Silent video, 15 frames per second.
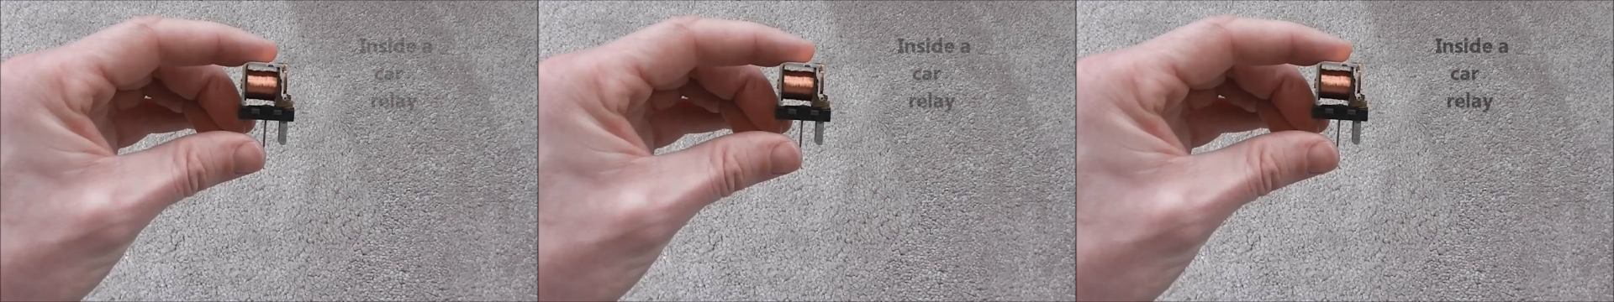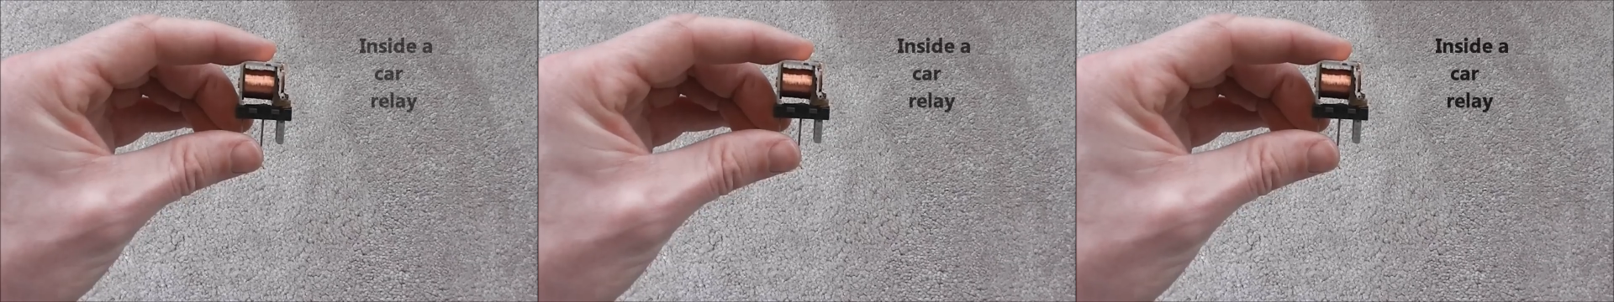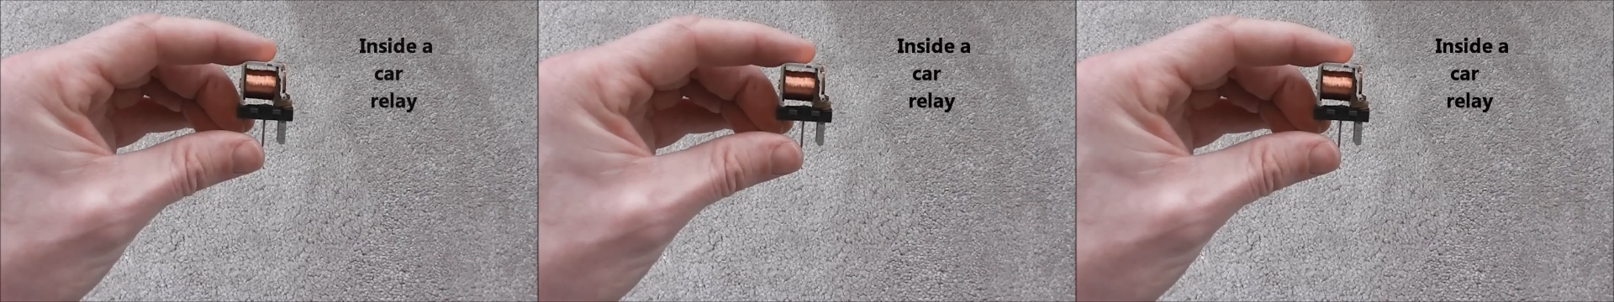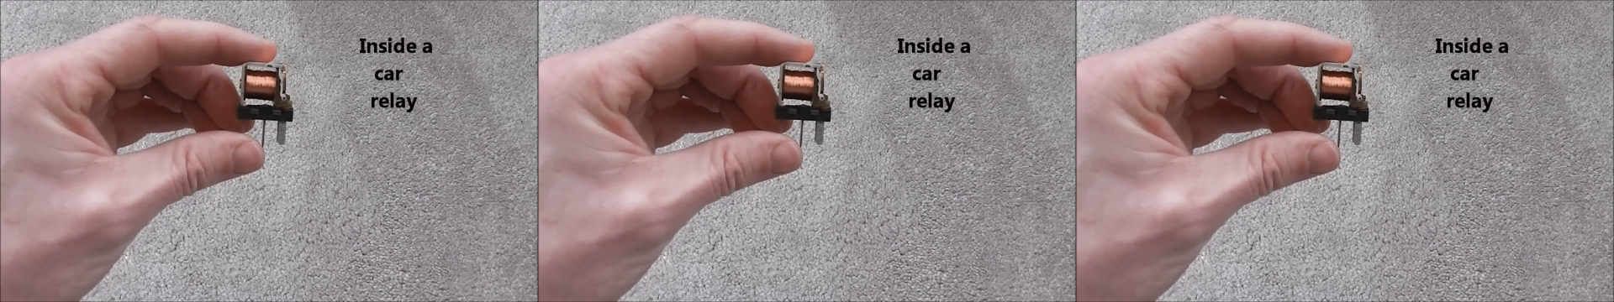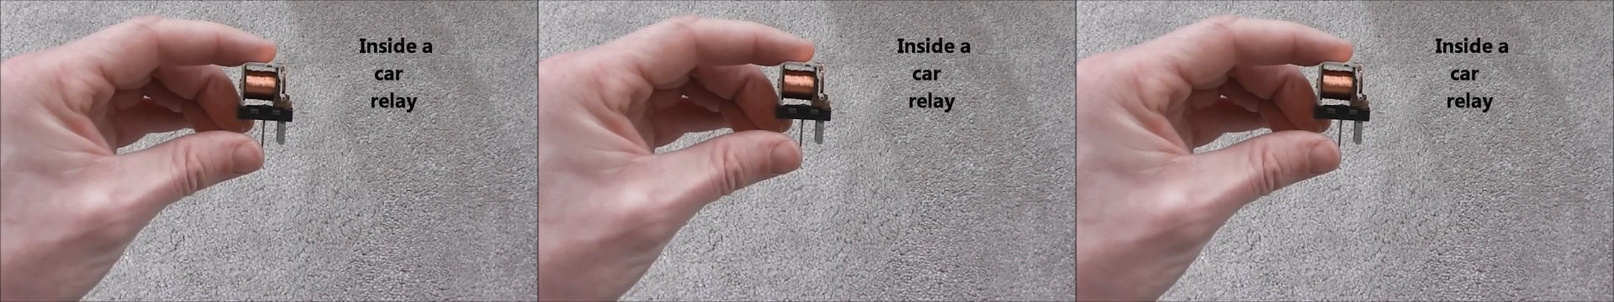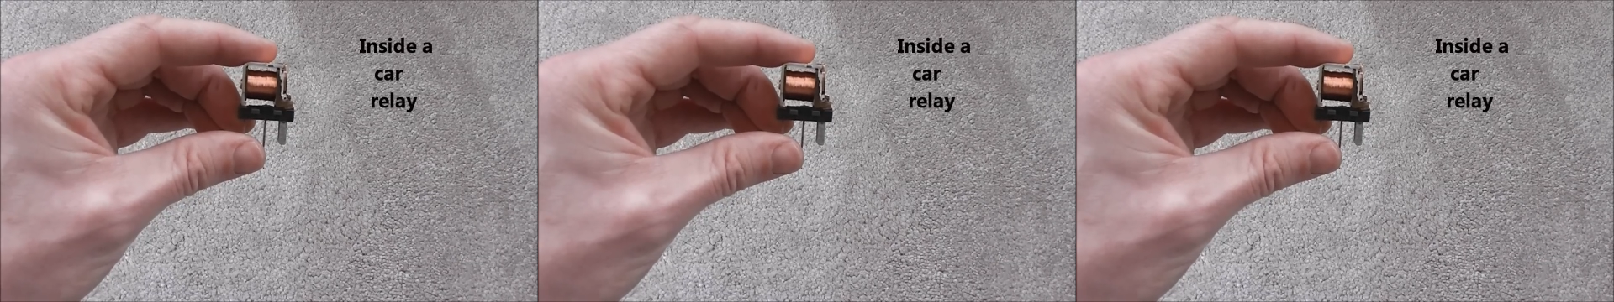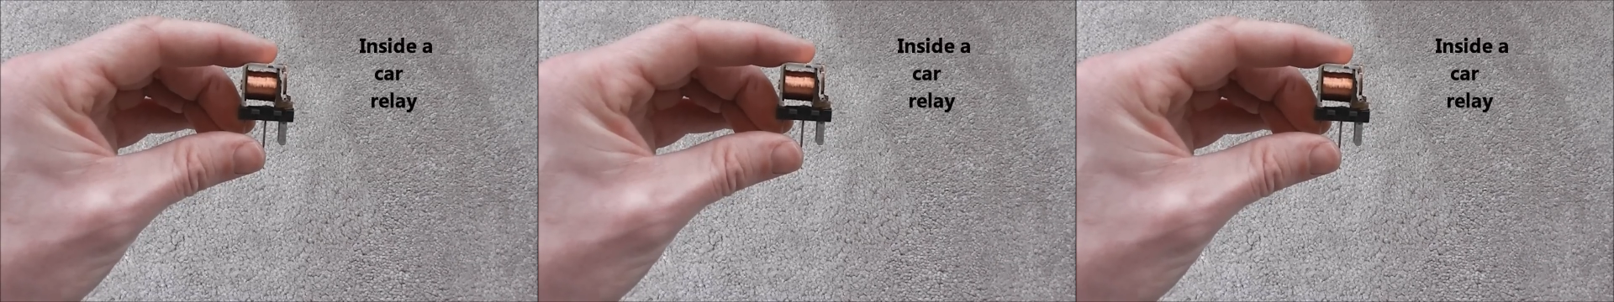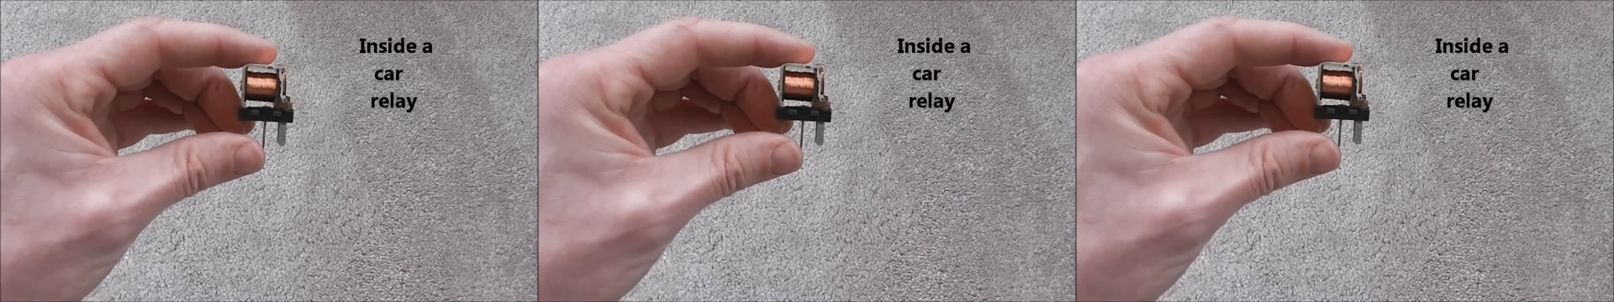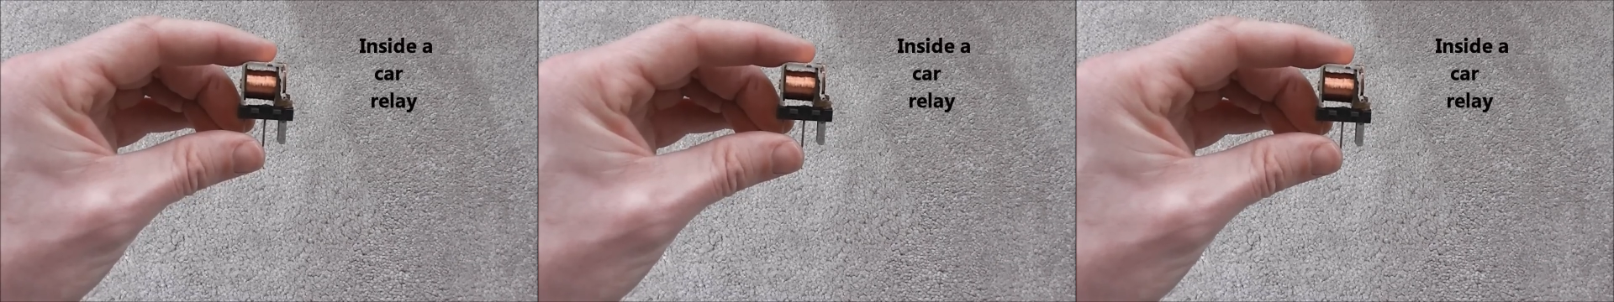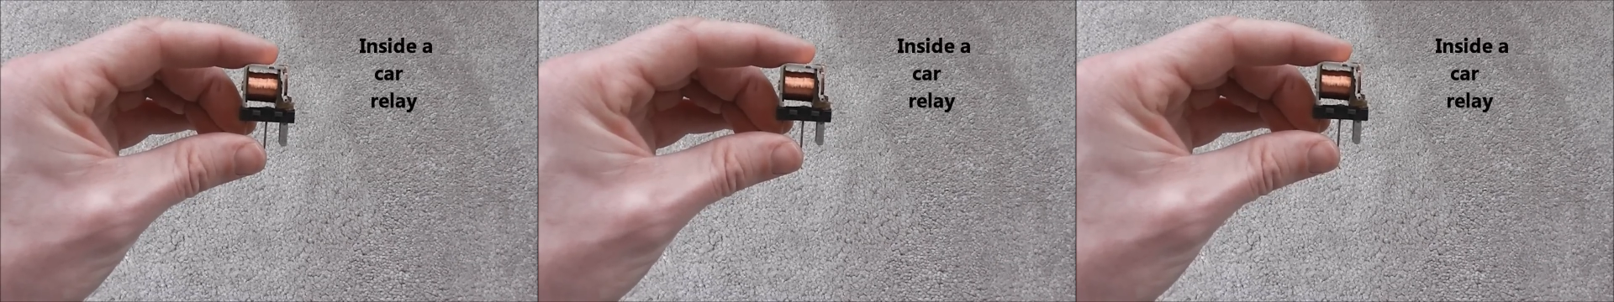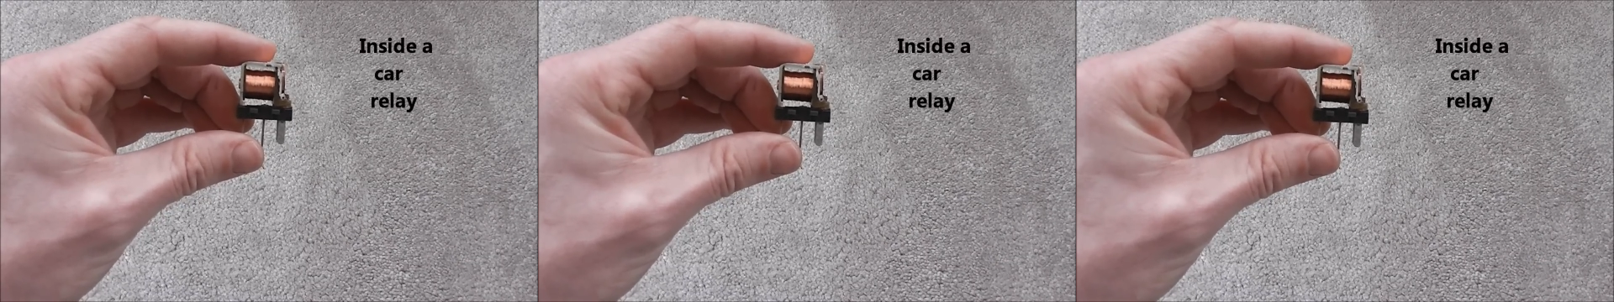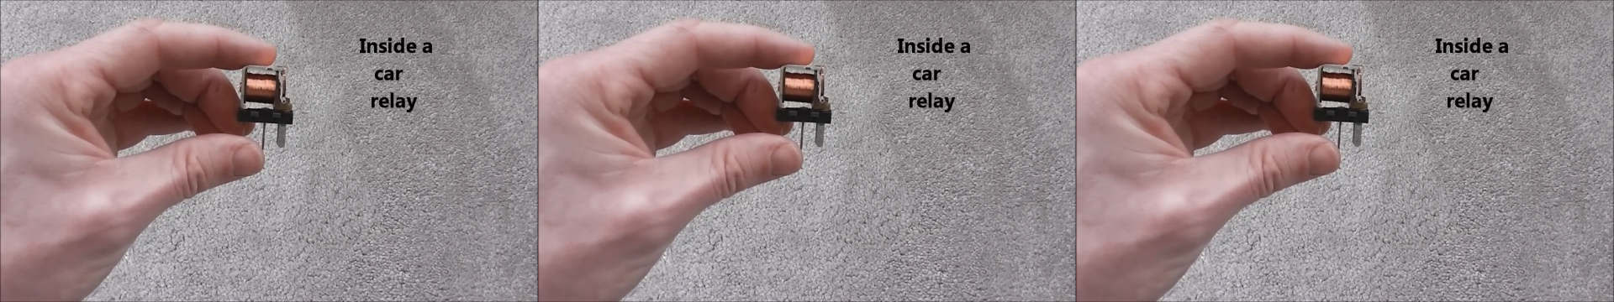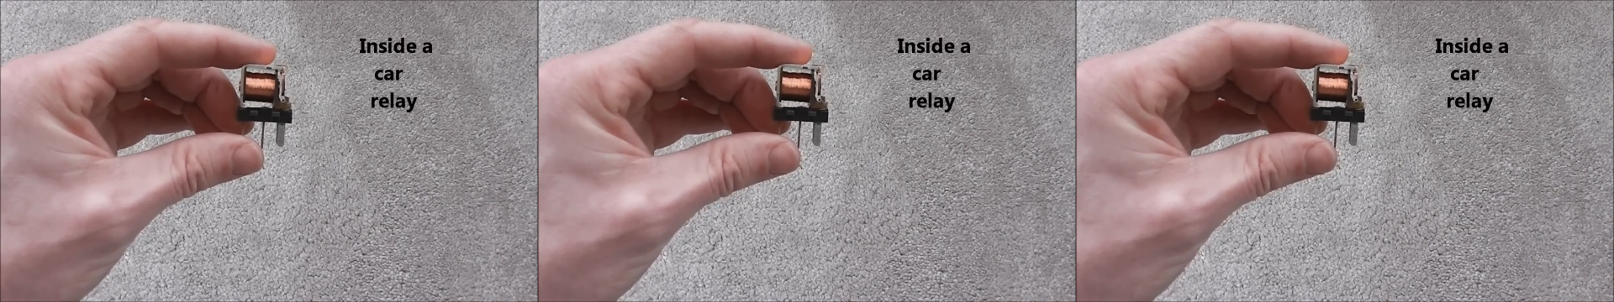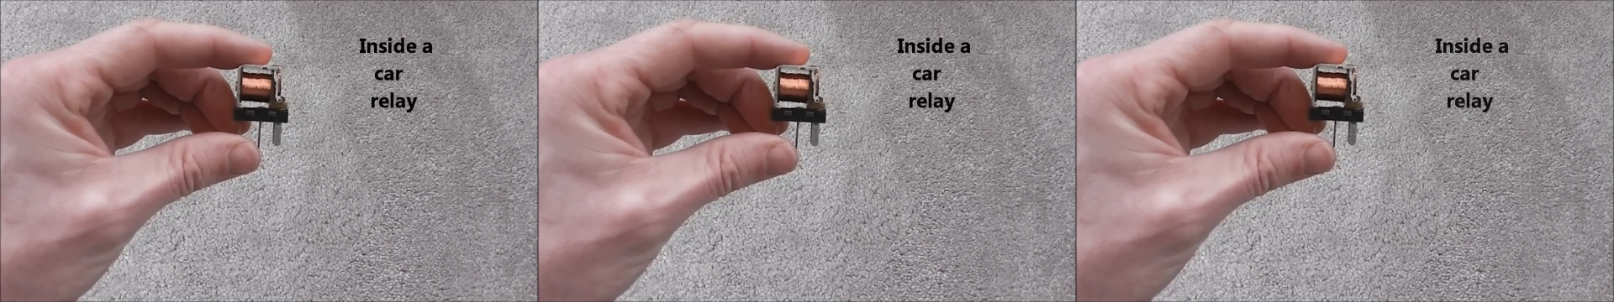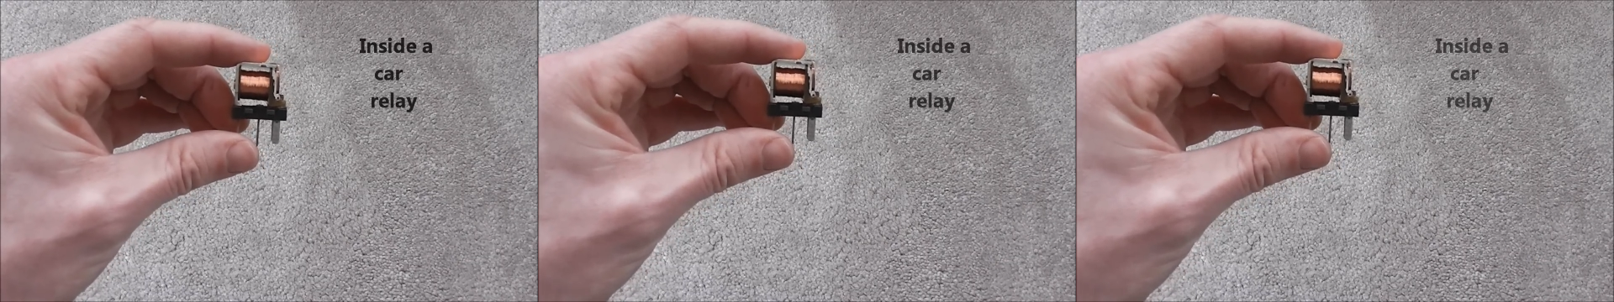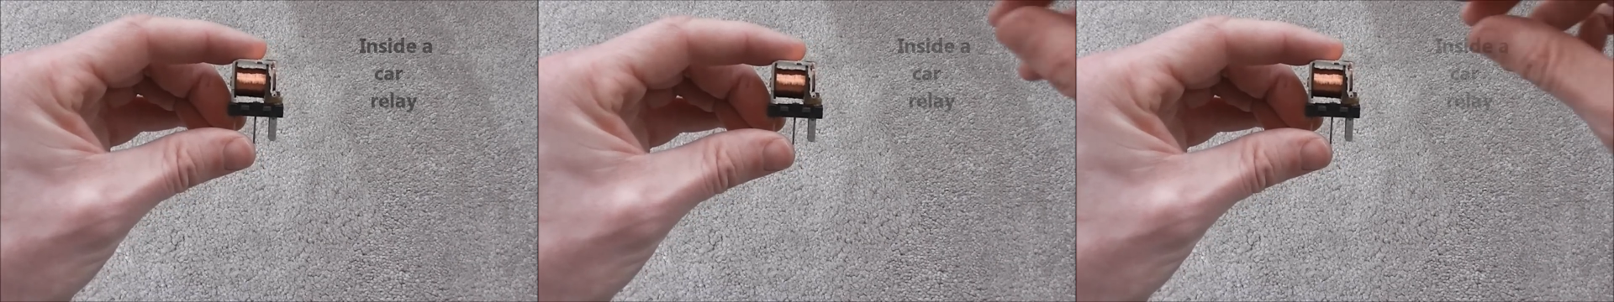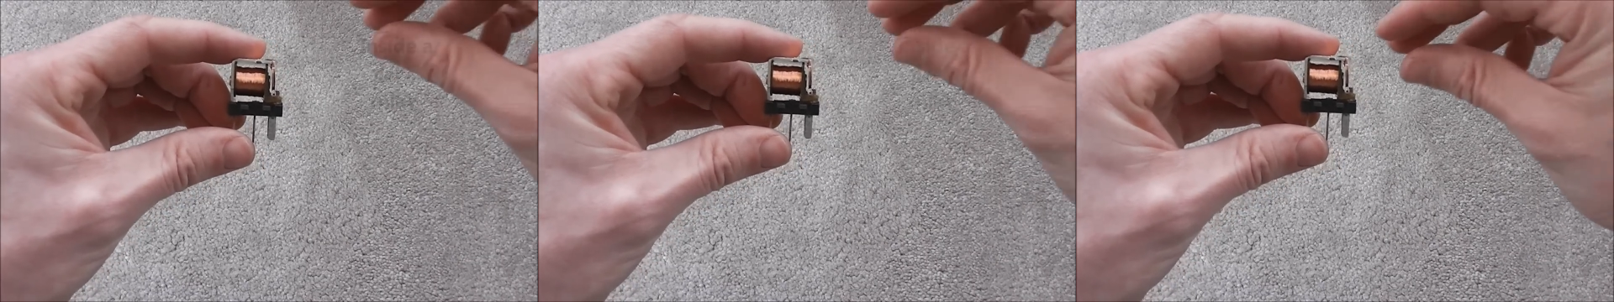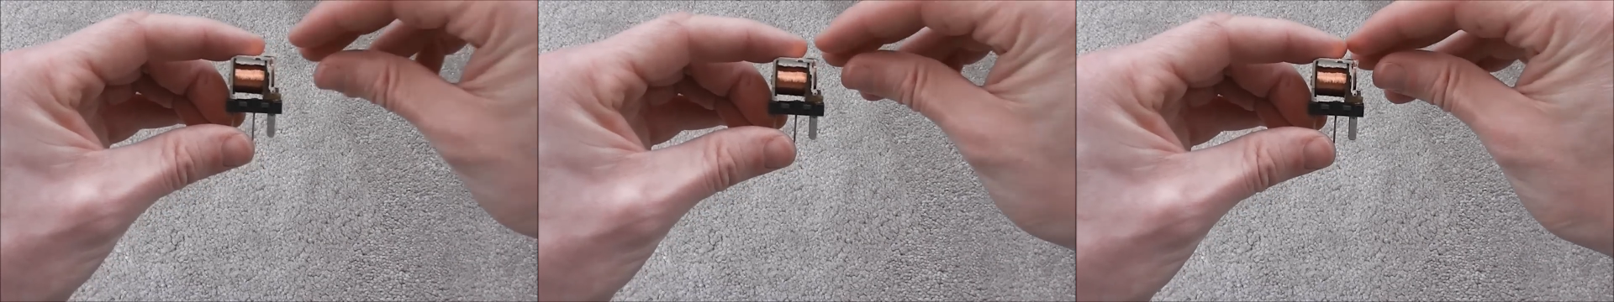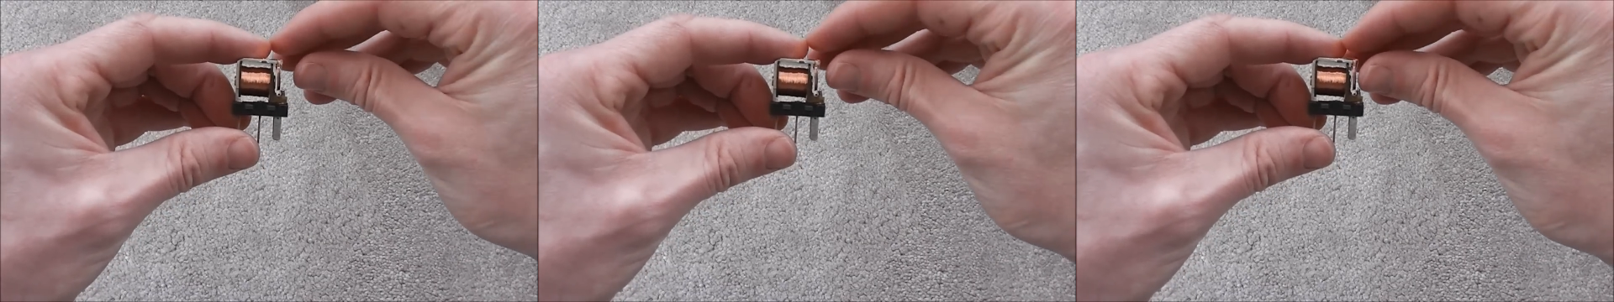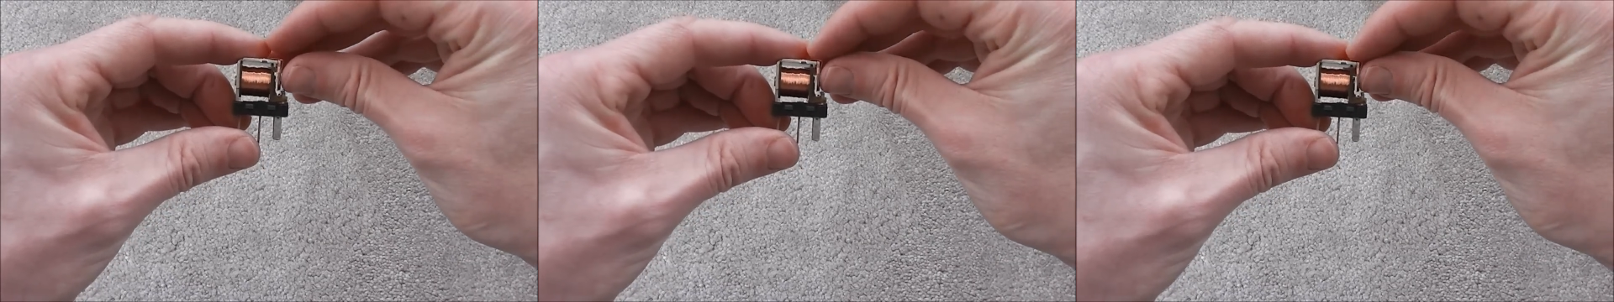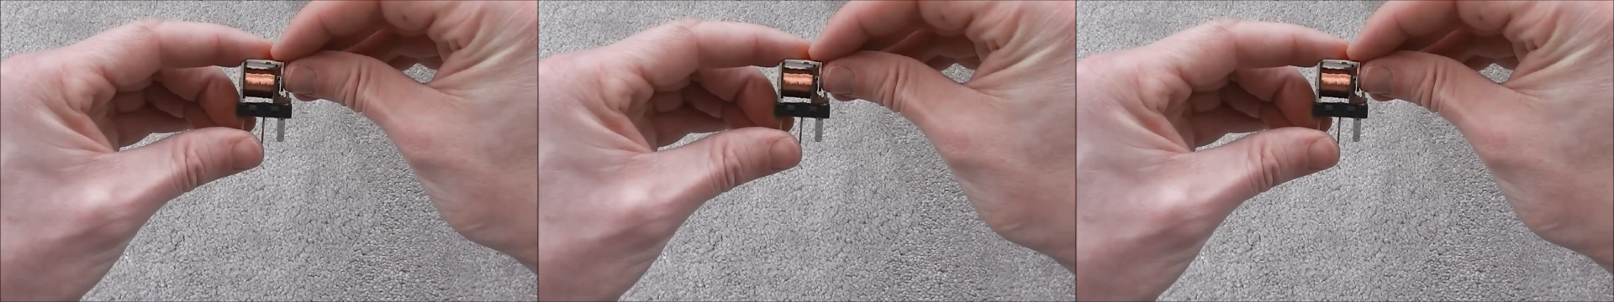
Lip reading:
[unreadable: no face in view]